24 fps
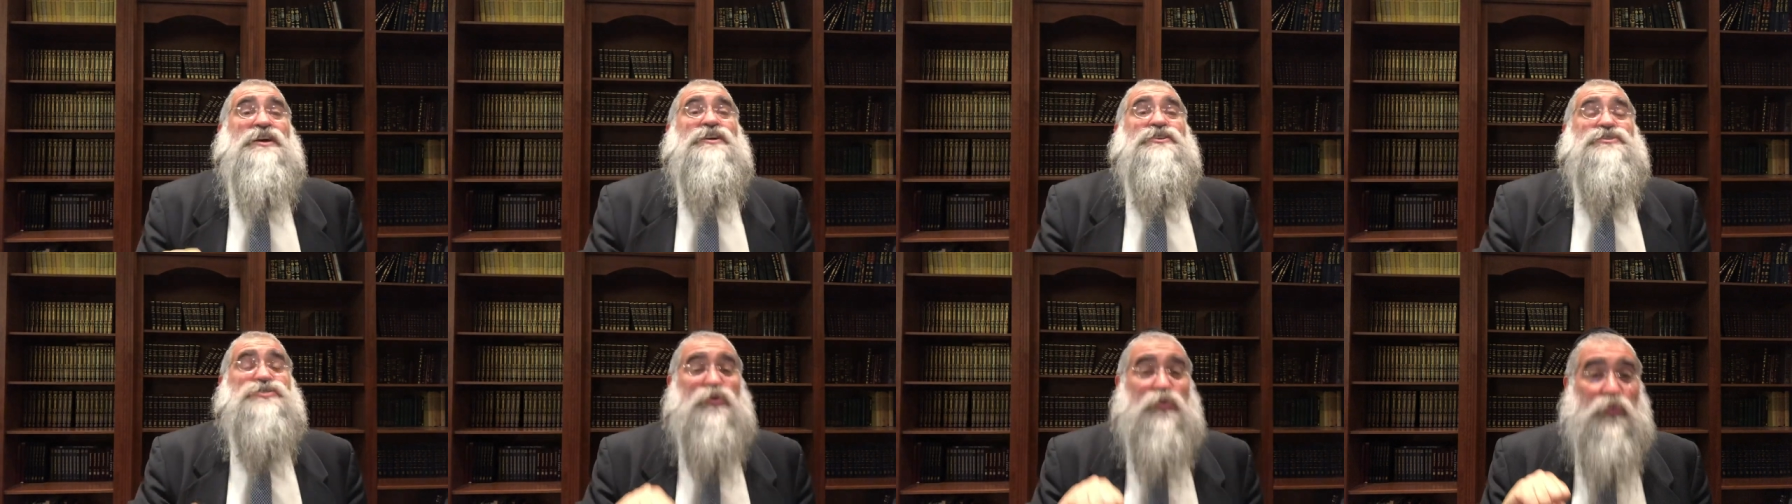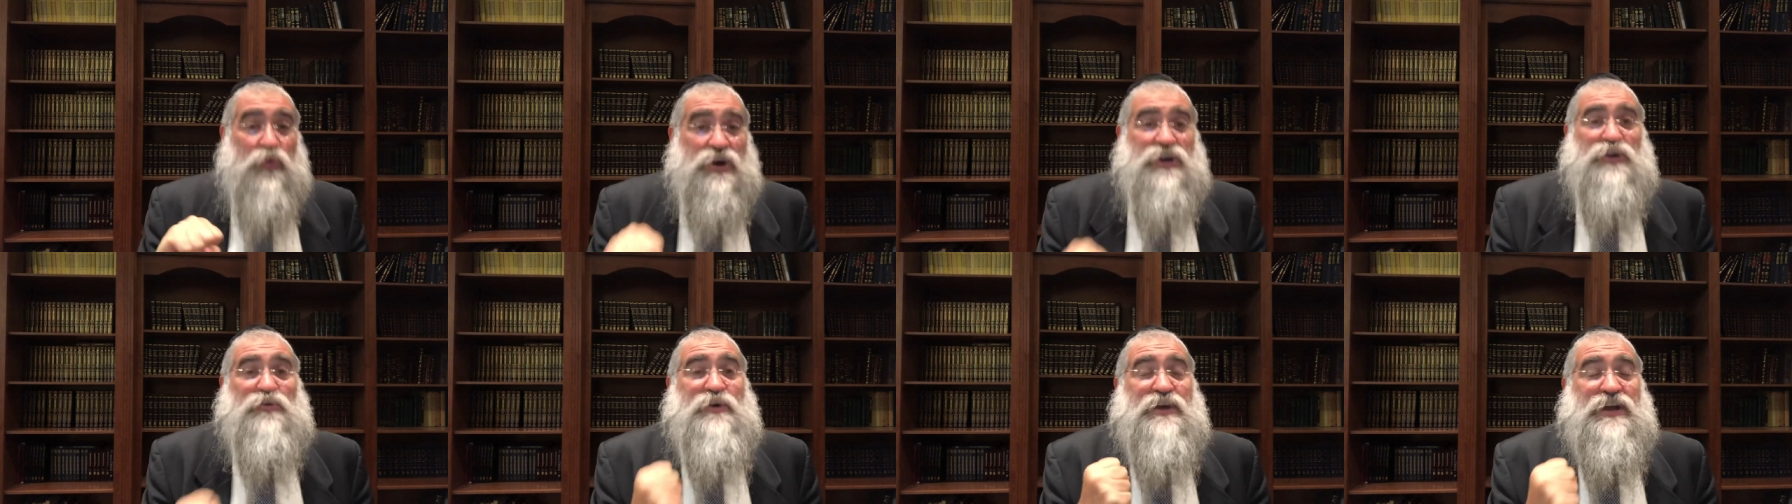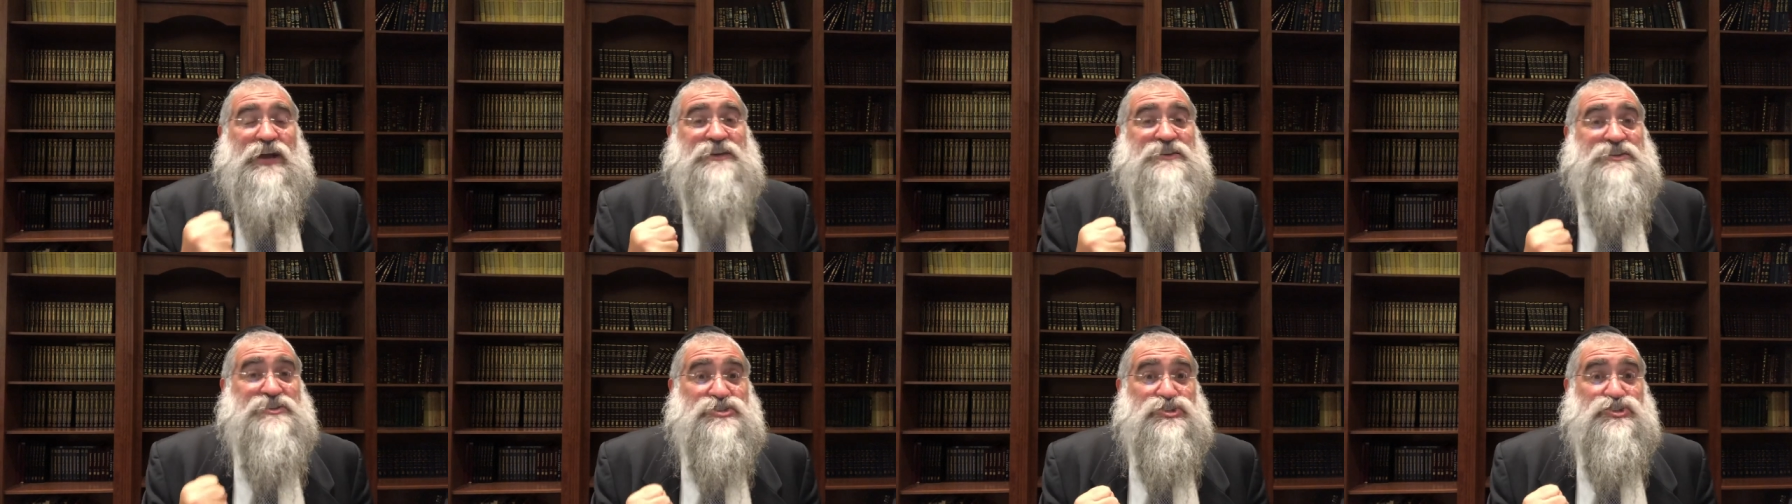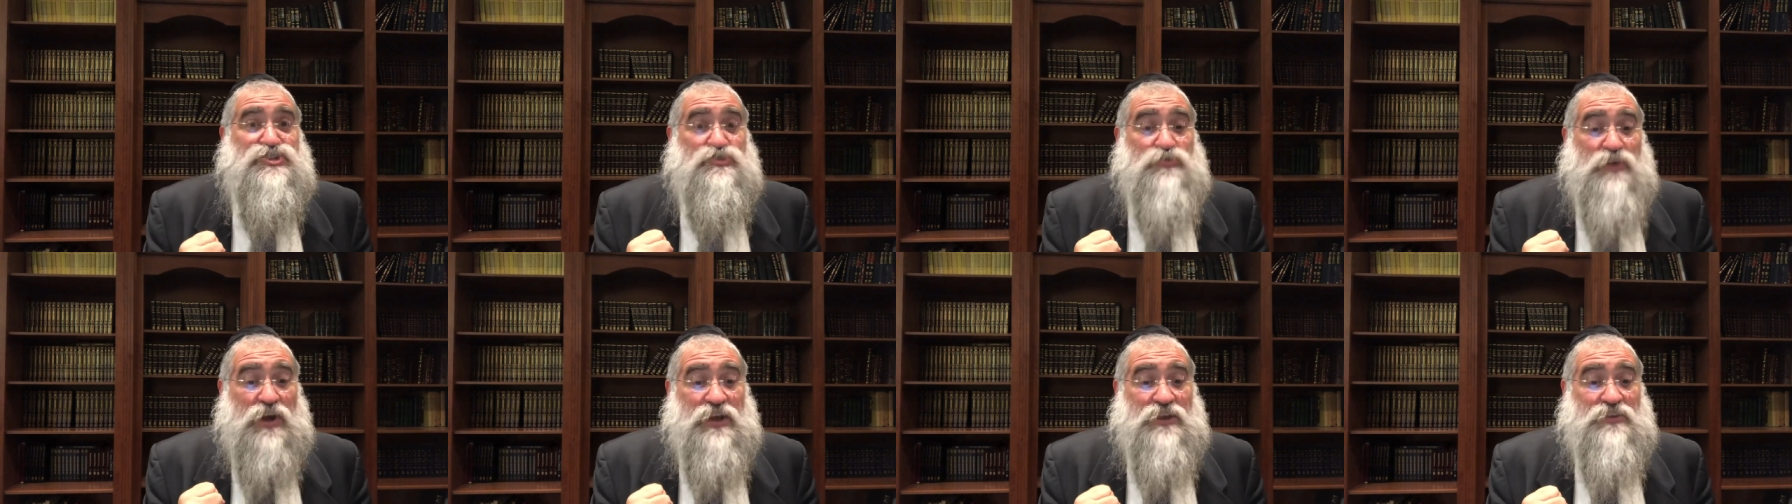So, where do we get the
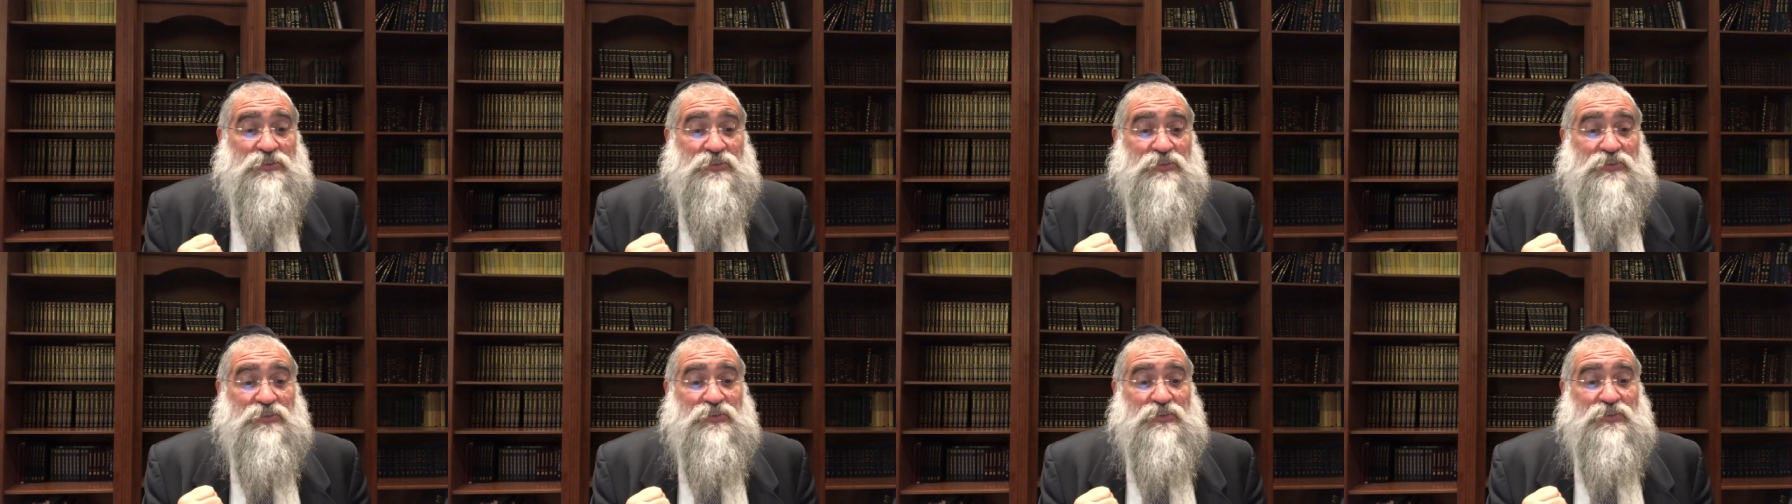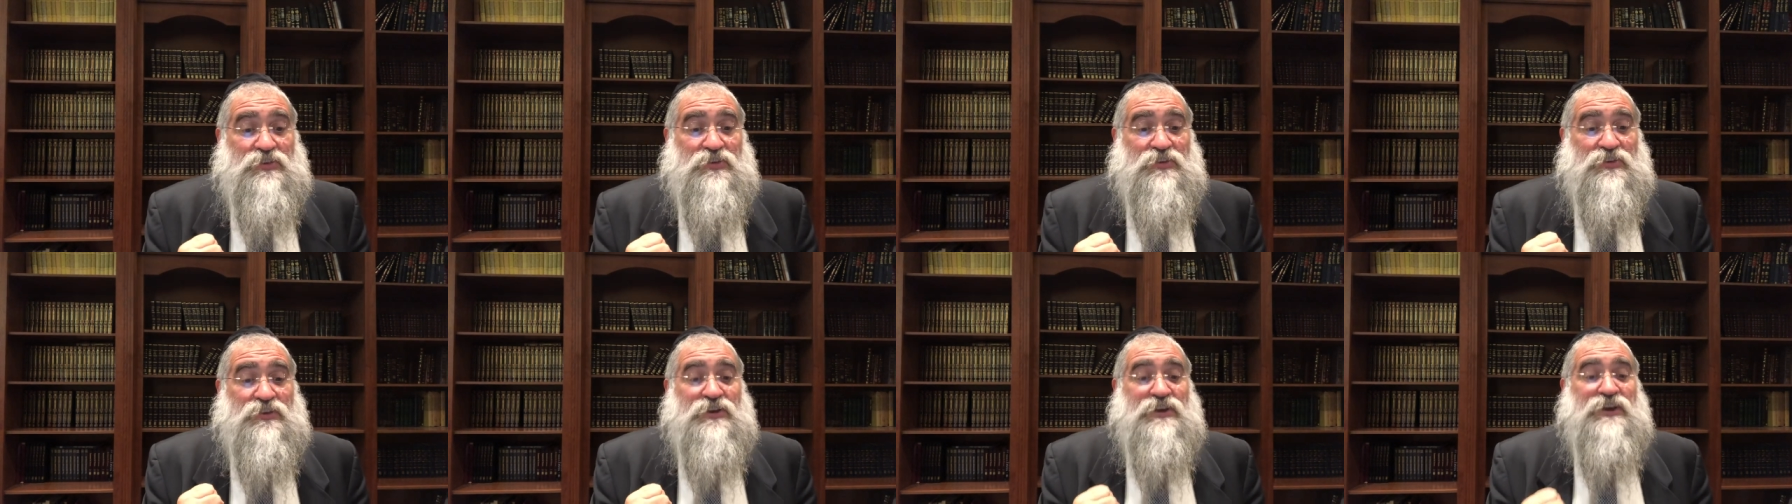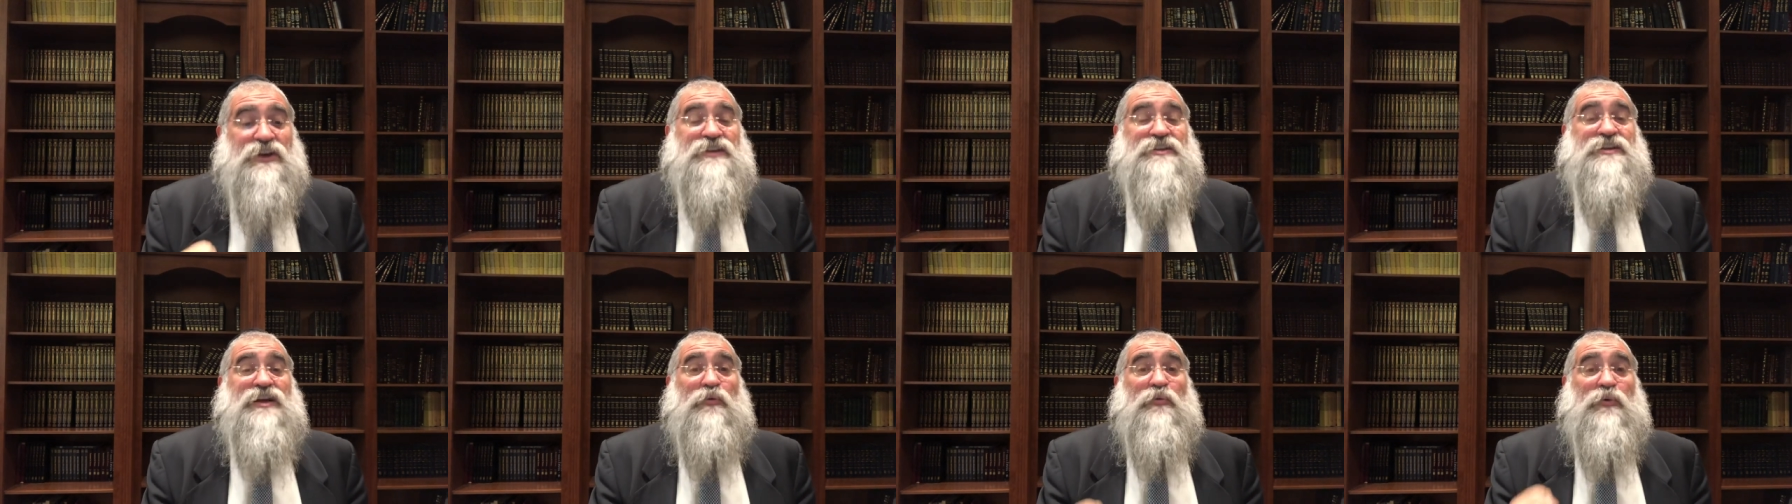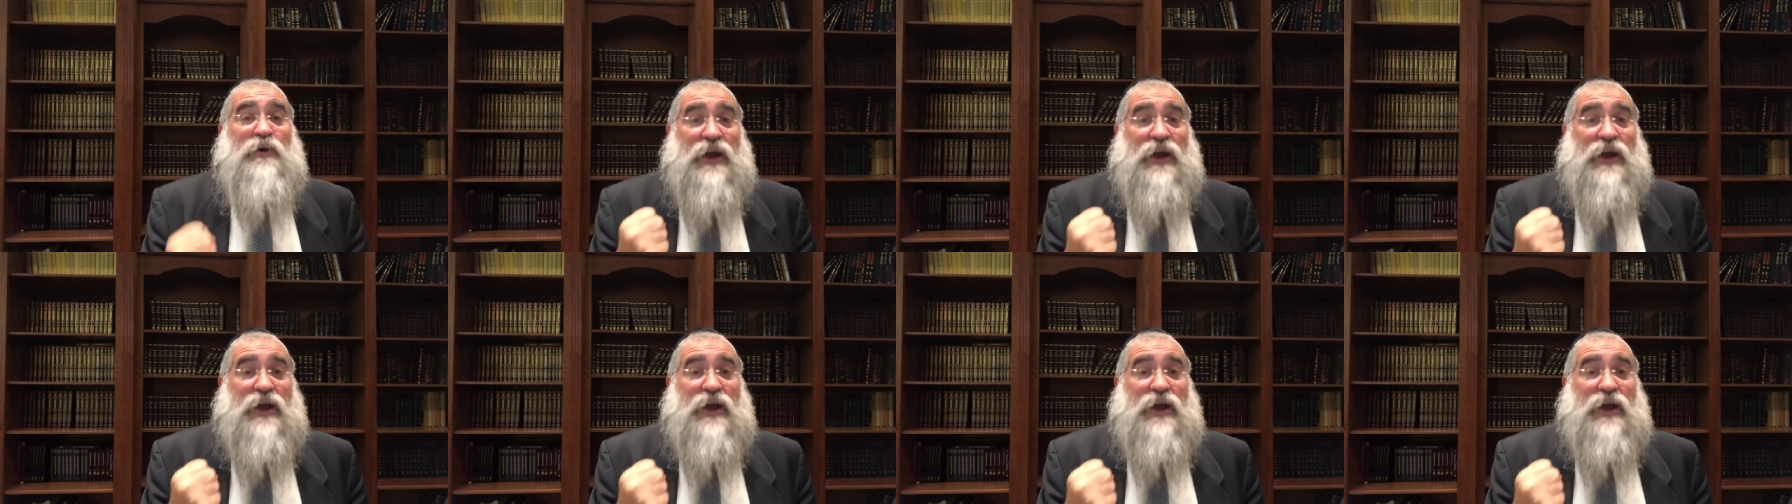strength that